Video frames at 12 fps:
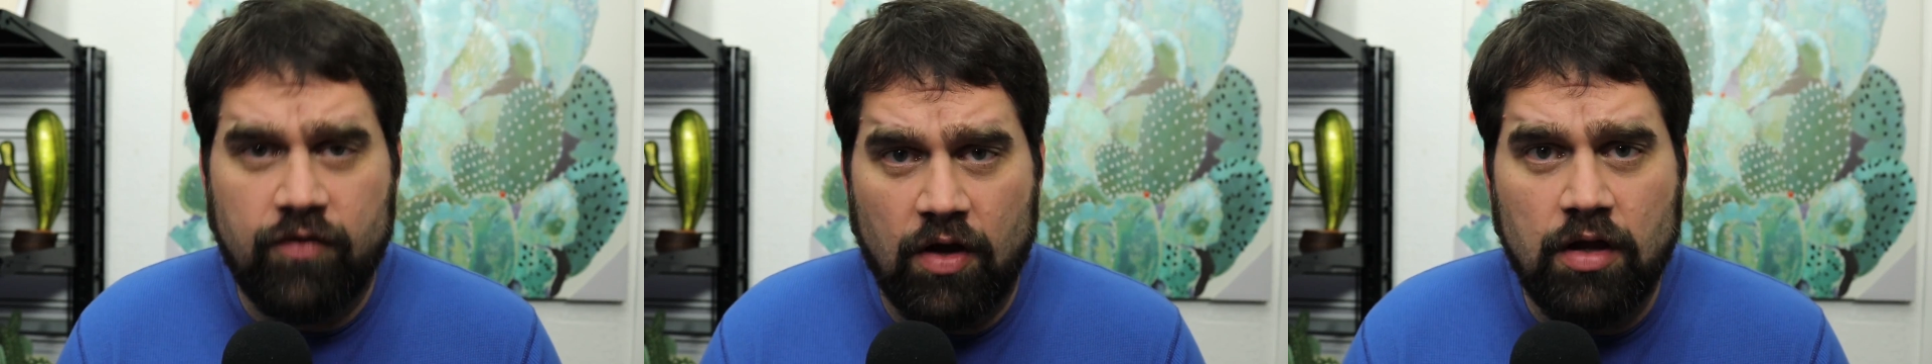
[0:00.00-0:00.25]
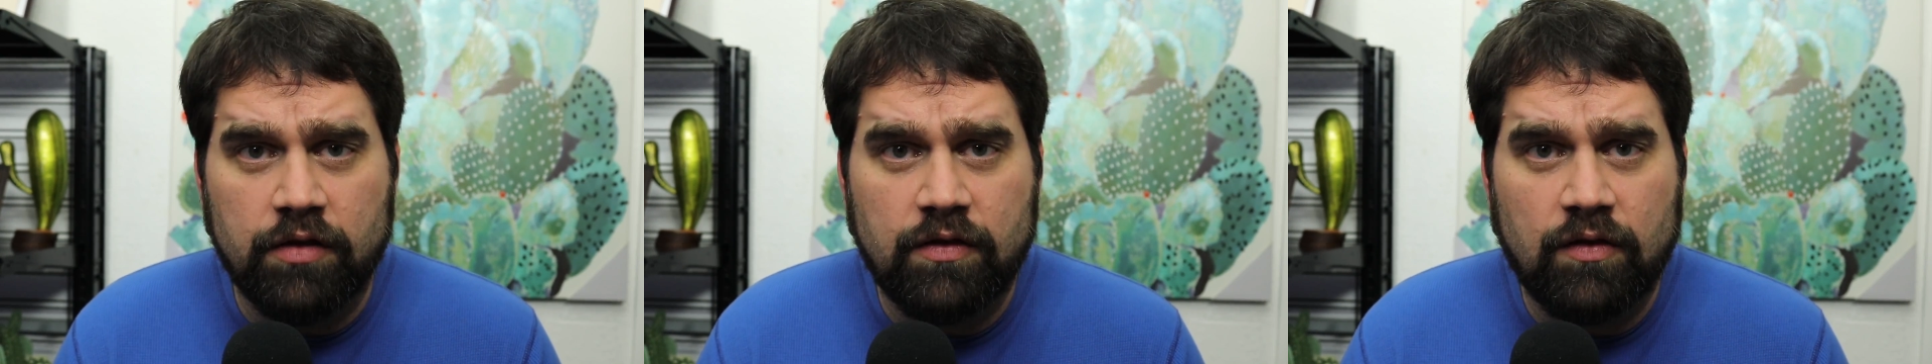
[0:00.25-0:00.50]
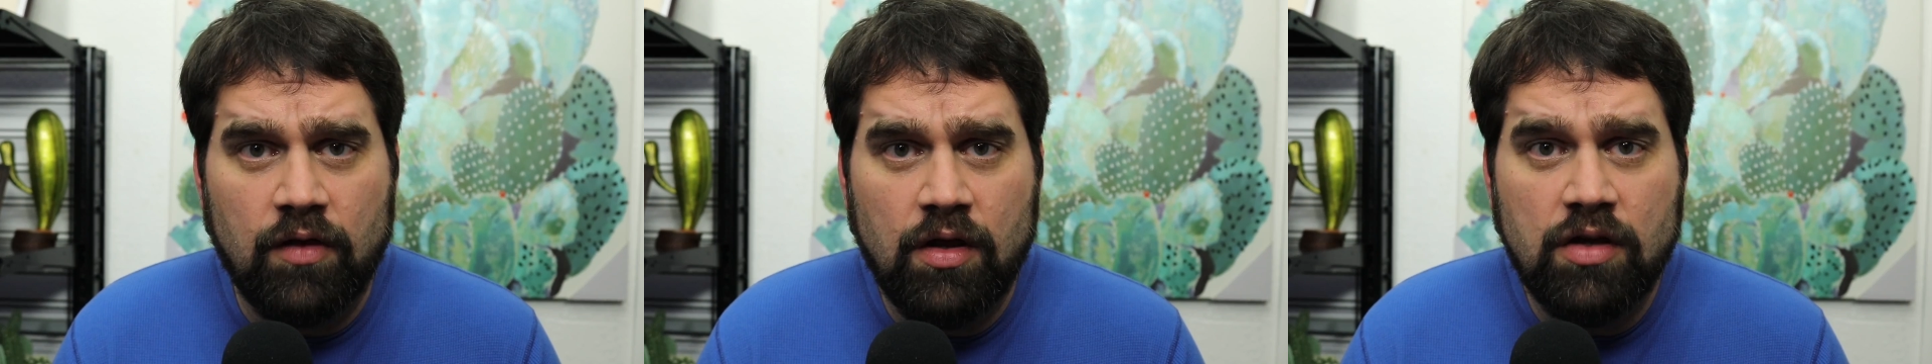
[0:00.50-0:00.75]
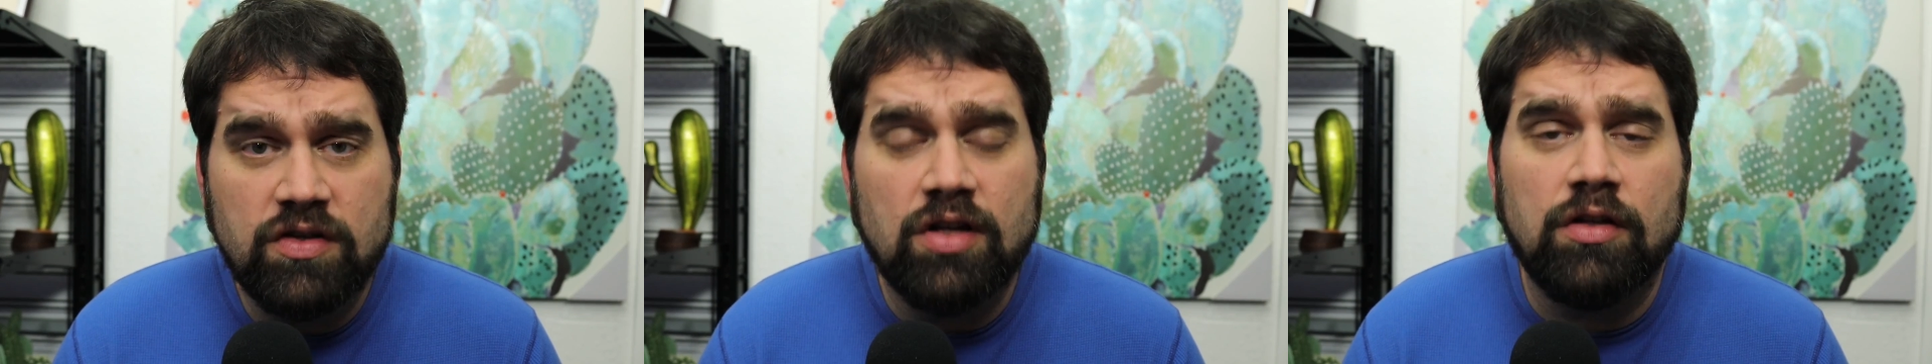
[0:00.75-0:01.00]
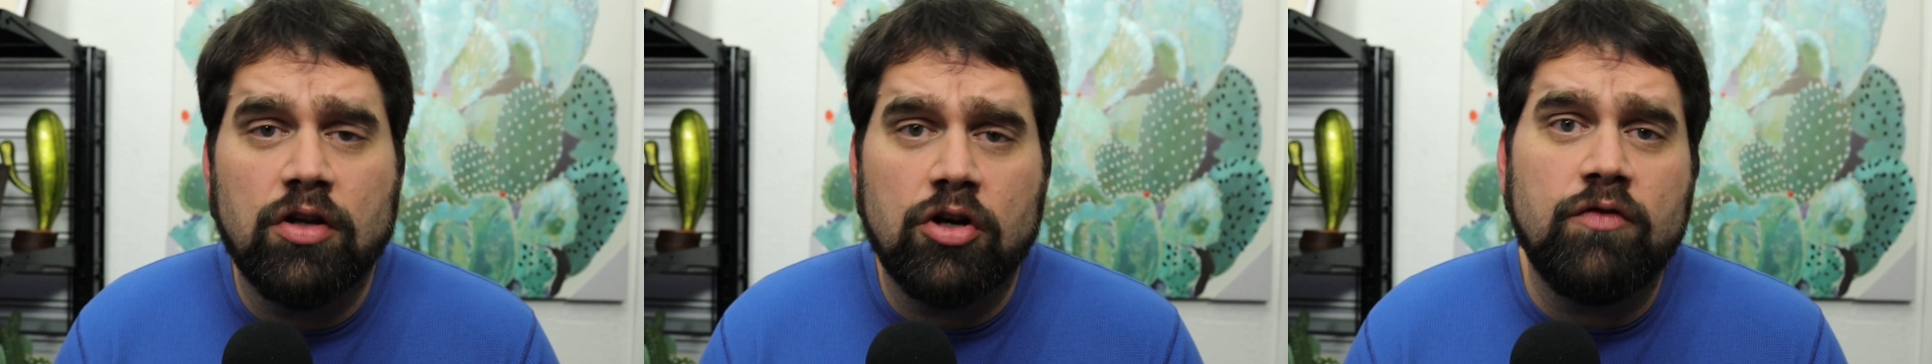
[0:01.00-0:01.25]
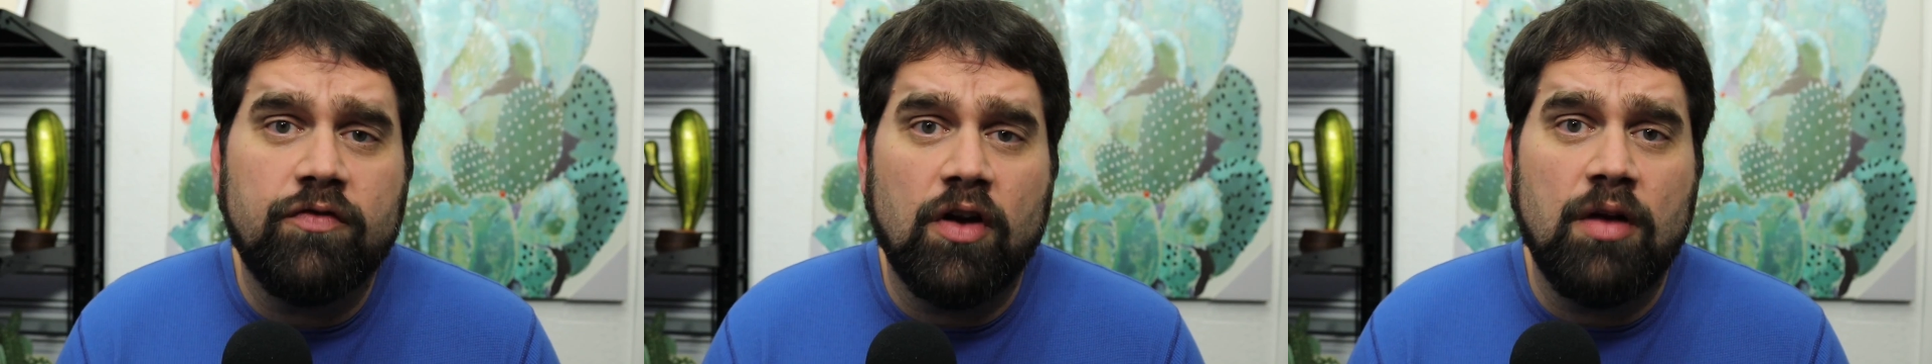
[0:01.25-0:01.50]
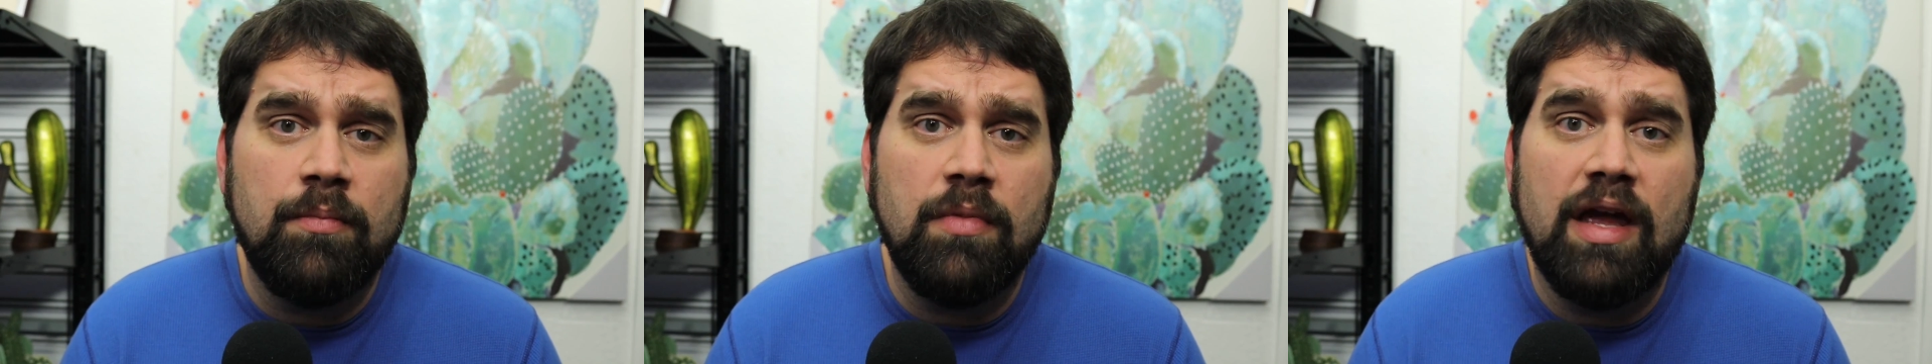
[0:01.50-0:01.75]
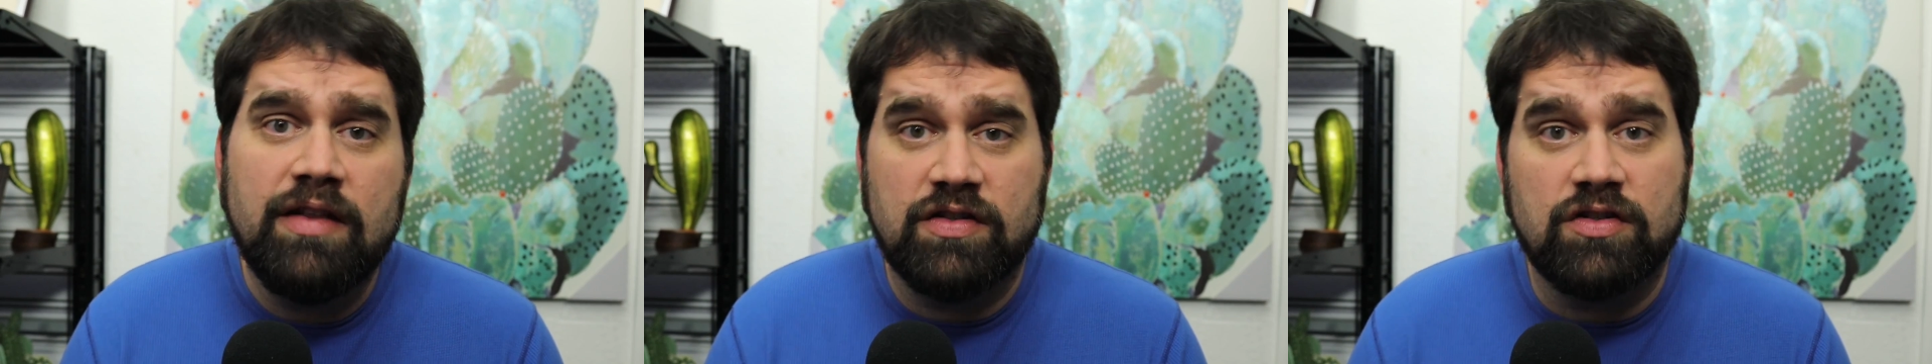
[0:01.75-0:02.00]
faults to learn
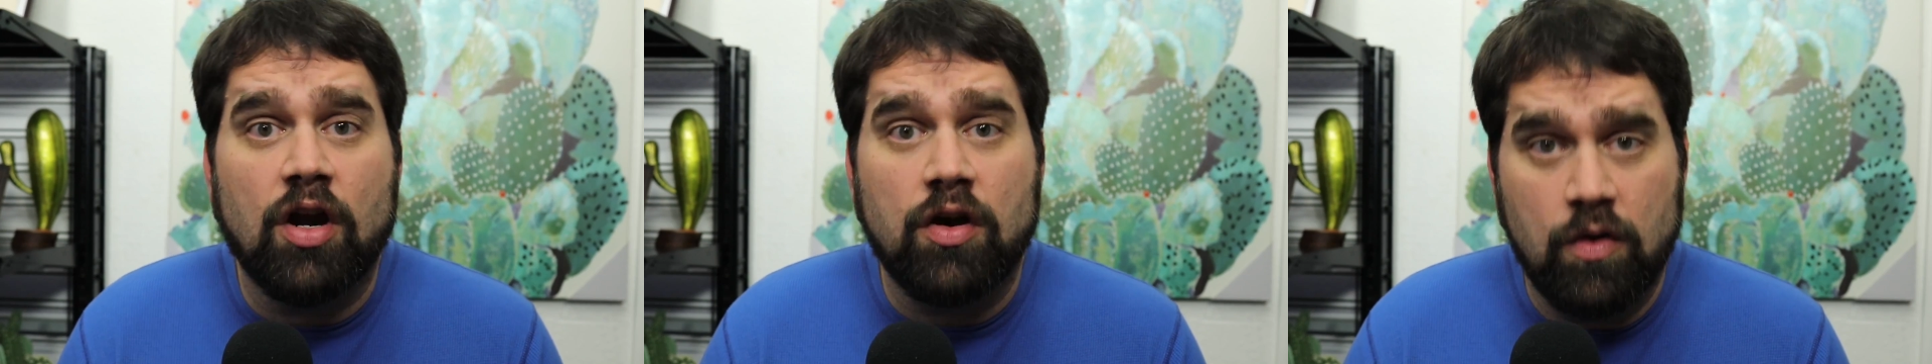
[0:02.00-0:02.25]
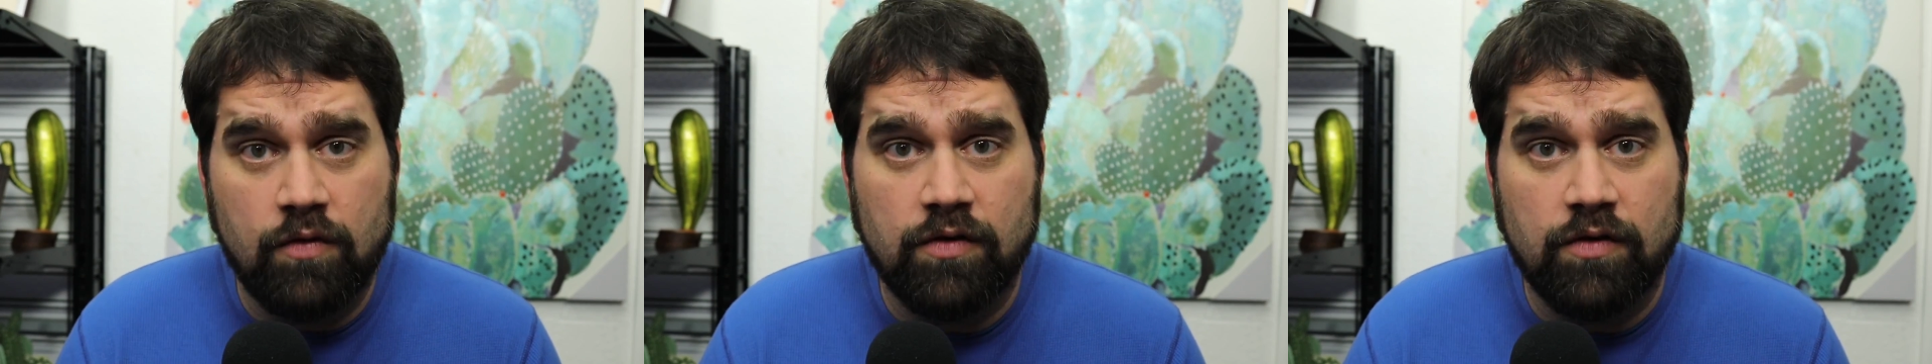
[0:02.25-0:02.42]
from and start